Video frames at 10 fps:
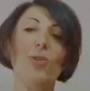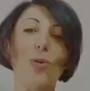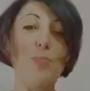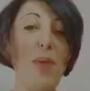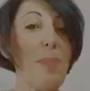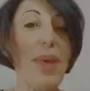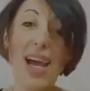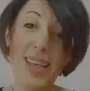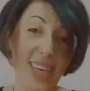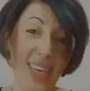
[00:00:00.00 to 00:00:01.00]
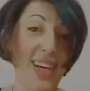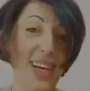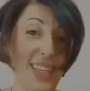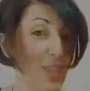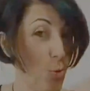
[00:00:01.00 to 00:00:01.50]
So maybe I
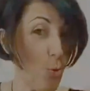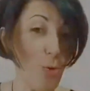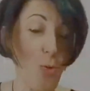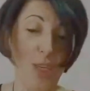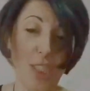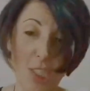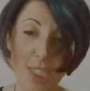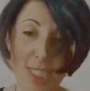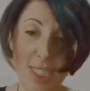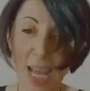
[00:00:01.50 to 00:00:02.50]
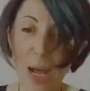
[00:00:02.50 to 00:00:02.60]
cannot answer all the questions,